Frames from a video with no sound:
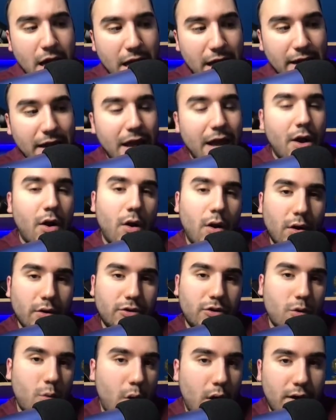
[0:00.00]
And I
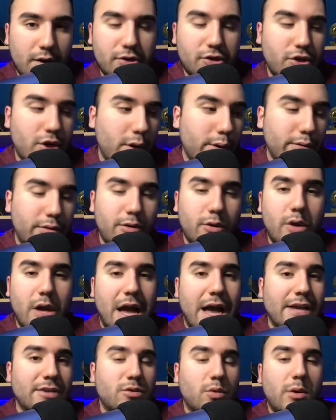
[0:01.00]
also want to share with you
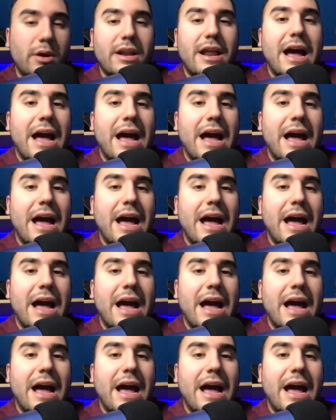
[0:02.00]
guys what